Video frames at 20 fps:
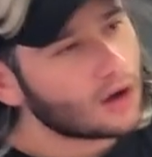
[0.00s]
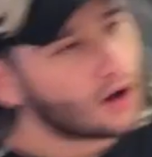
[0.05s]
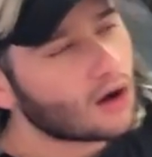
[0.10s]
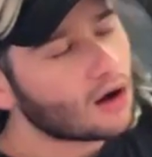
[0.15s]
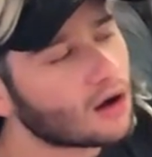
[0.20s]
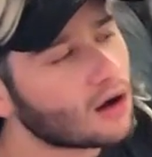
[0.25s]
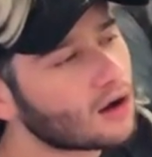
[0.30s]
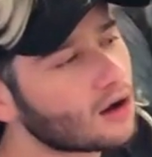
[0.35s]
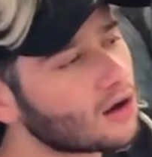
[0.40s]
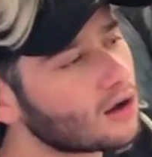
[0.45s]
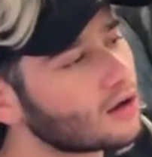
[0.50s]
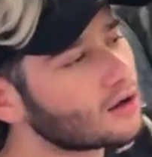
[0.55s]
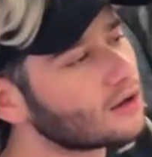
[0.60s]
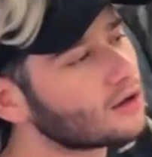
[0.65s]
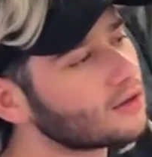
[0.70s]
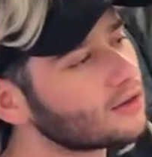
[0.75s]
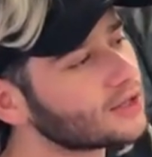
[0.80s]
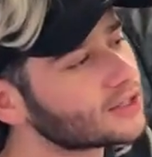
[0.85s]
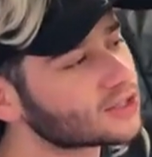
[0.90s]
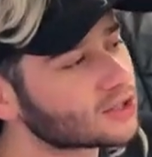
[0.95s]
Uh
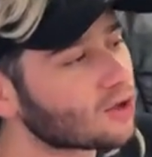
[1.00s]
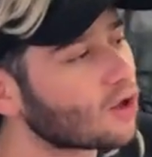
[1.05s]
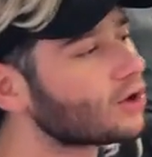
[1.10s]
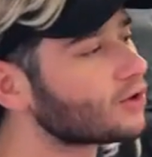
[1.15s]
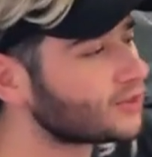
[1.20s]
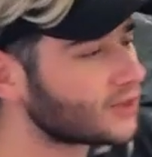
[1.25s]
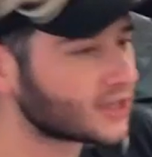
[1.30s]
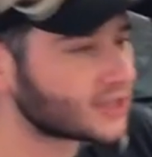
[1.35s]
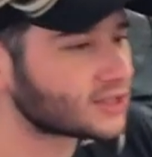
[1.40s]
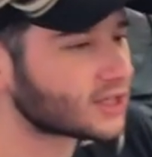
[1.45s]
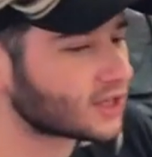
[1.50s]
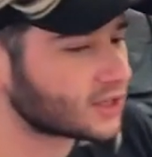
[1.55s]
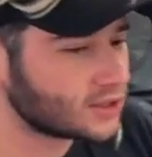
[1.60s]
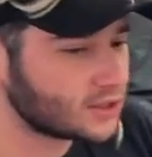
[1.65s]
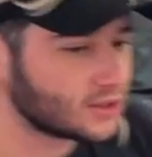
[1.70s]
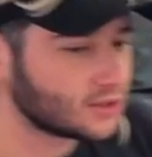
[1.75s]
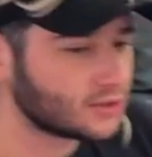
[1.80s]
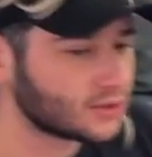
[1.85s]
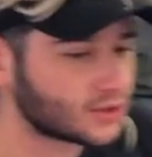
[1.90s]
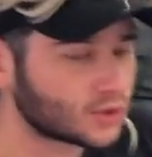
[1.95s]
there's a lot of things I can
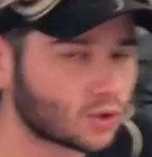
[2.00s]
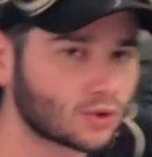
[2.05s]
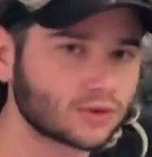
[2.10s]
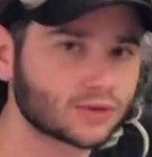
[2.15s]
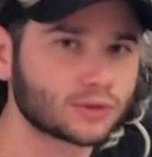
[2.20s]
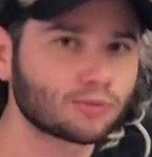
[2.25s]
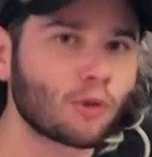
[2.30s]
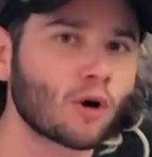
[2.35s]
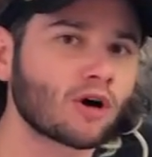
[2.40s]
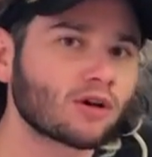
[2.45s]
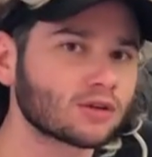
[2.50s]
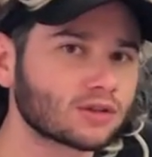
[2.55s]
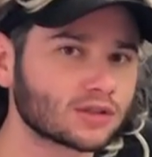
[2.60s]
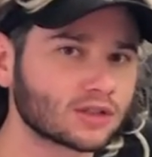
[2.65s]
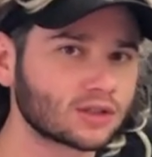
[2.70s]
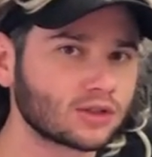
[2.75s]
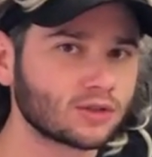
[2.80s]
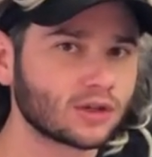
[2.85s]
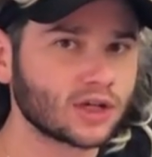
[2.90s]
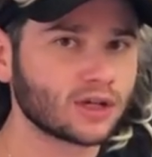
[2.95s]
do to sort of spark
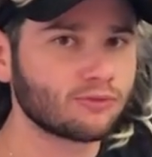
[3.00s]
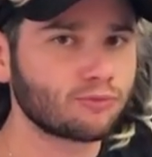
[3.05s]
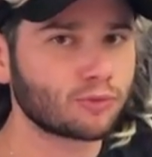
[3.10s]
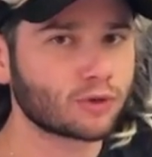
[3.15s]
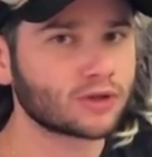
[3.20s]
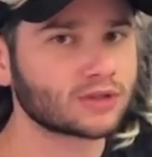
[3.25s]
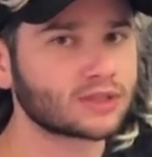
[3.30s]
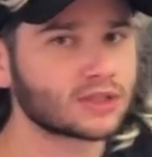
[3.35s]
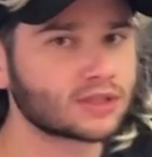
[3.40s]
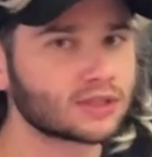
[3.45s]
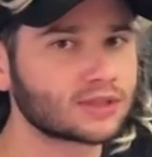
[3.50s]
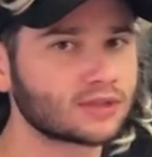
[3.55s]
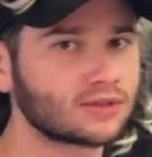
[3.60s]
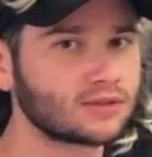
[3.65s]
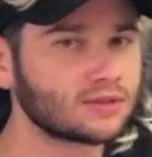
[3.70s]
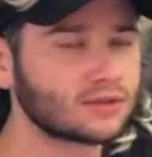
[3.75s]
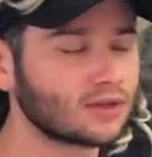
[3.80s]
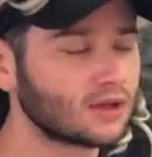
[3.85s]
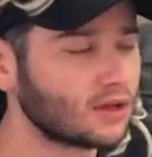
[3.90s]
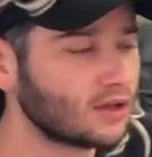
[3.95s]
the creative process.
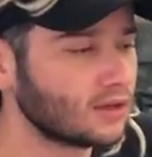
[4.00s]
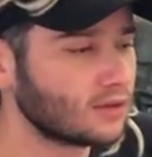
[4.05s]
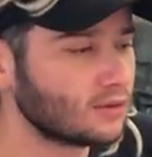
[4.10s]
Yep.